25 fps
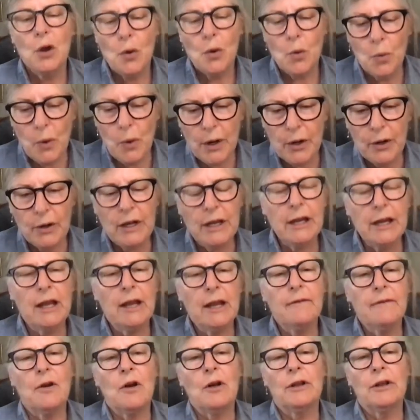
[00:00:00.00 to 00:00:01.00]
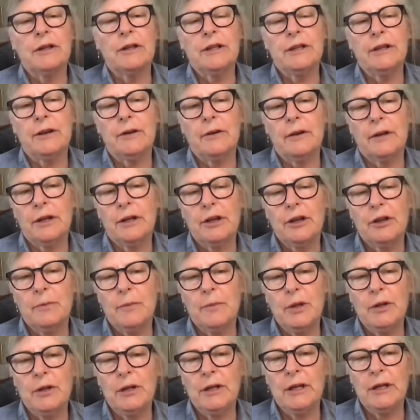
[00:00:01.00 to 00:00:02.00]
Where can I volunteer at a
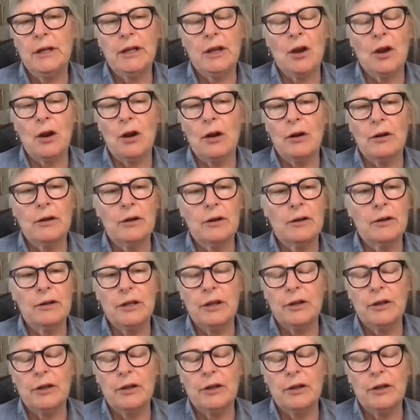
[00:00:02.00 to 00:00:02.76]
community garden?